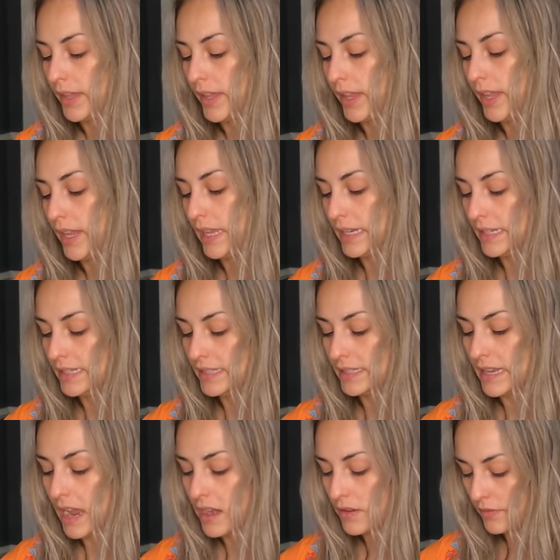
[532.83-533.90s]
And
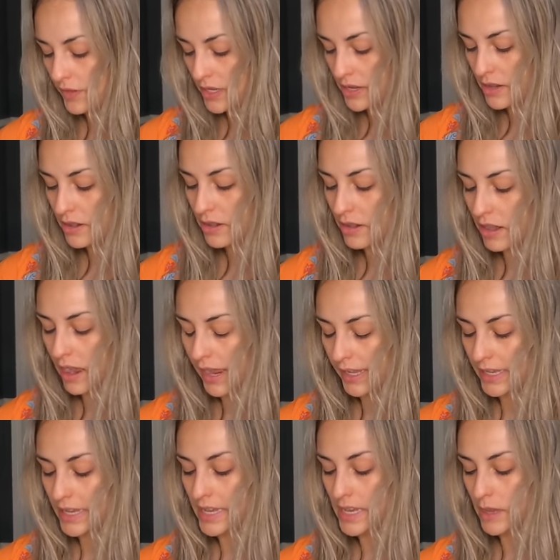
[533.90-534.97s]
inside of here, I
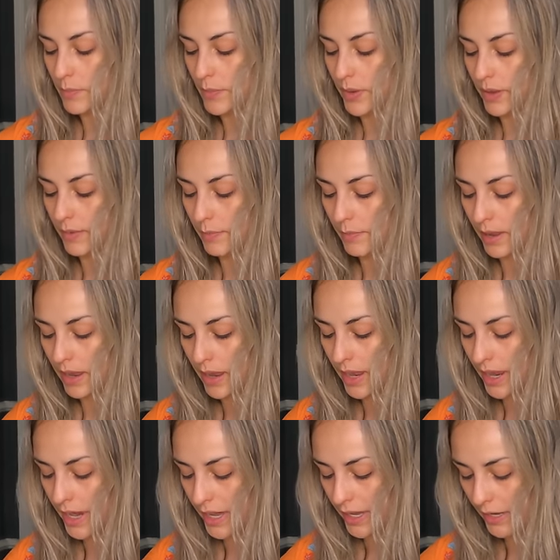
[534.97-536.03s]
keep
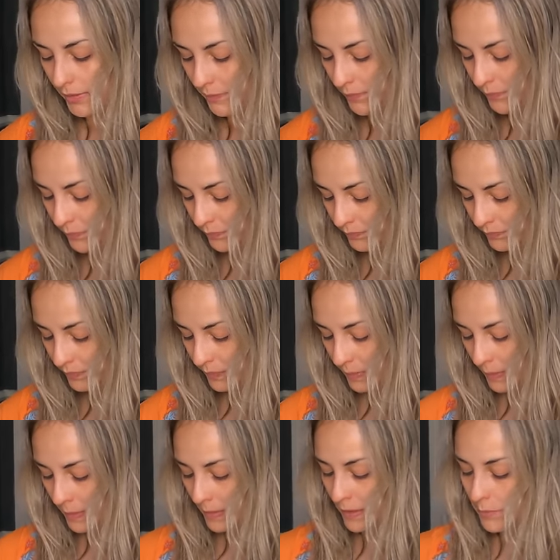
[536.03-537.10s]
my
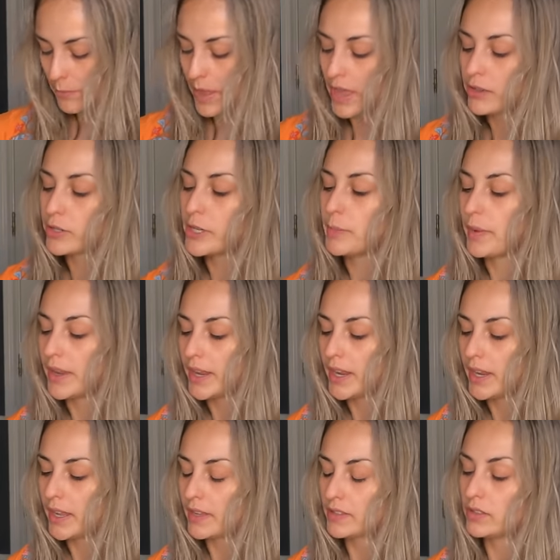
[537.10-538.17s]
battery
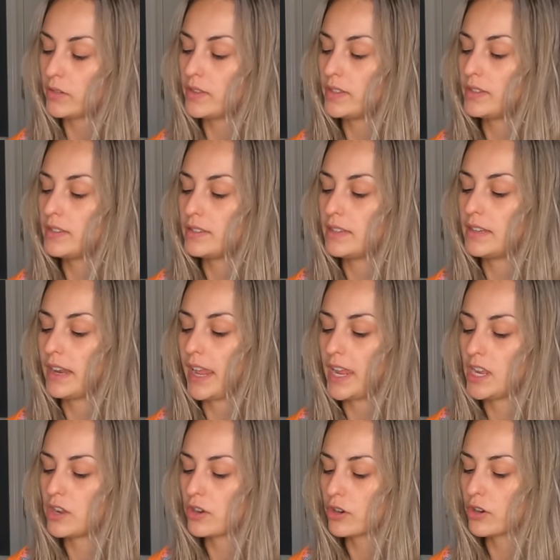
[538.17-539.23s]
bank. So this is an
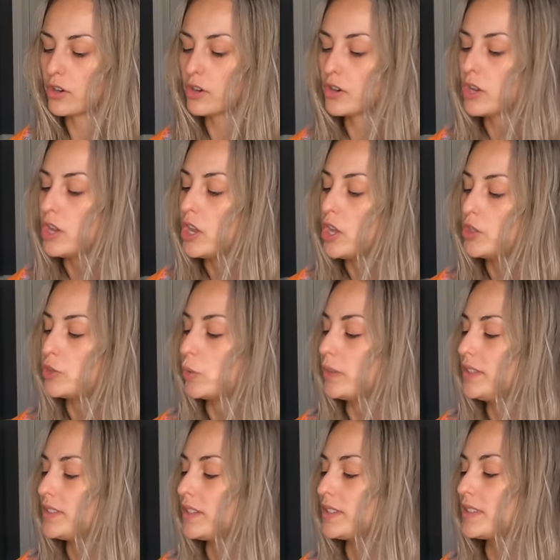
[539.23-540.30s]
Anker
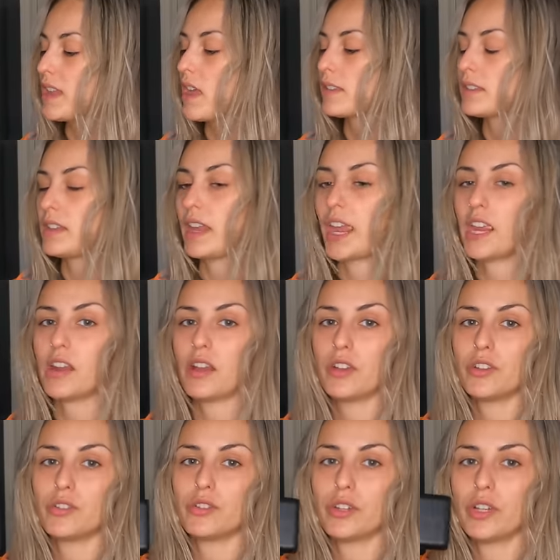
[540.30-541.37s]

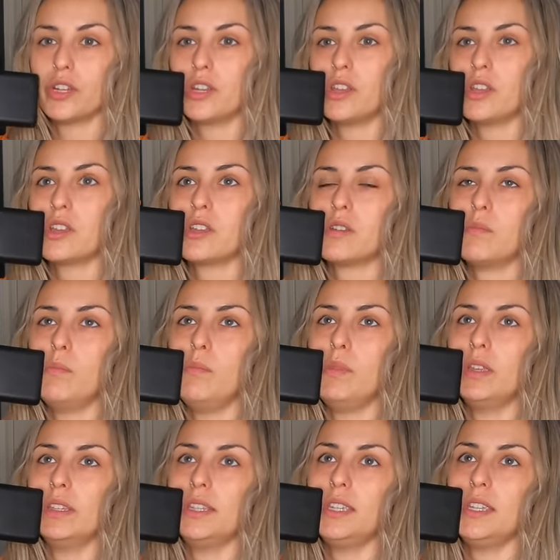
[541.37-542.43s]
26,800
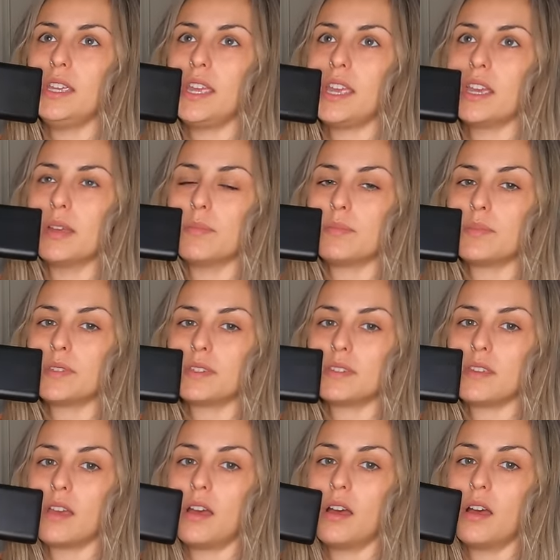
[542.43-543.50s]

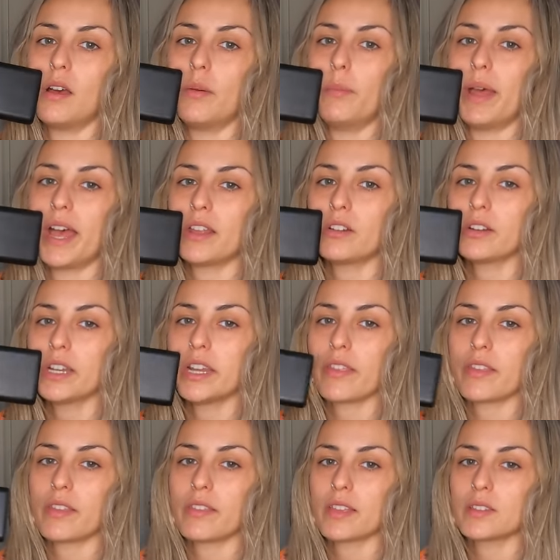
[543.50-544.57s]
milliamps uh, battery. I
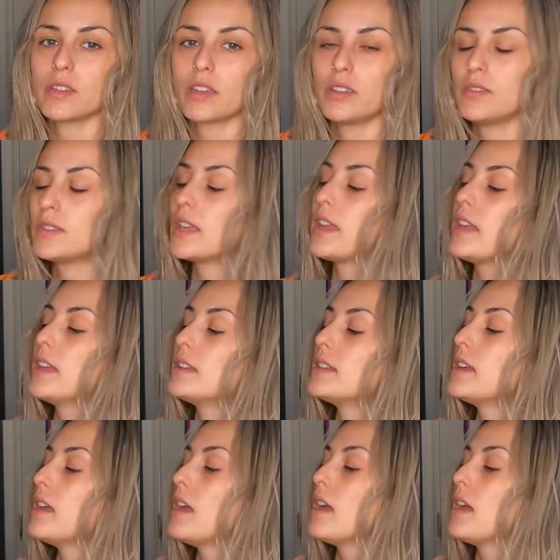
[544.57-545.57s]
think that's how you say it.